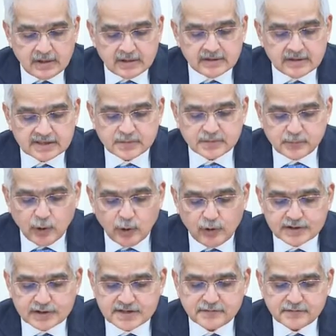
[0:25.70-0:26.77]
the
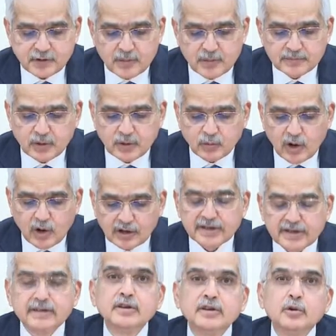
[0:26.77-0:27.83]
spillovers from the war
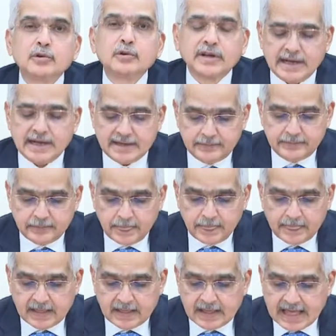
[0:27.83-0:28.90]
in Ukraine,
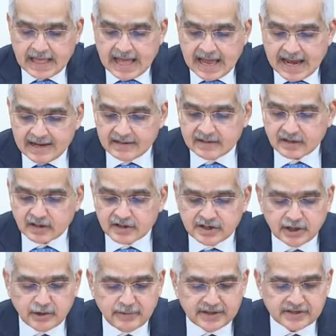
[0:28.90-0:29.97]
and the
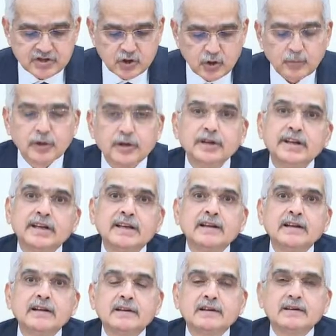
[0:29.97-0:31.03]
continuing geopolitical
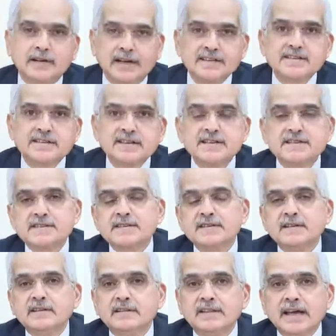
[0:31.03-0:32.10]
crisis
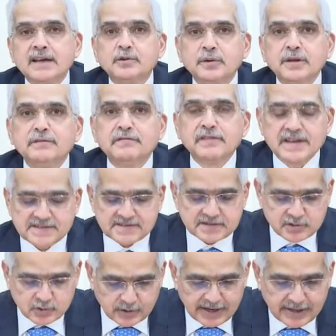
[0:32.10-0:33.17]
that we face
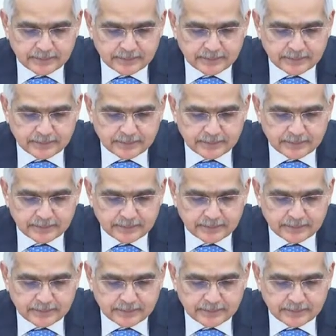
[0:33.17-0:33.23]
today.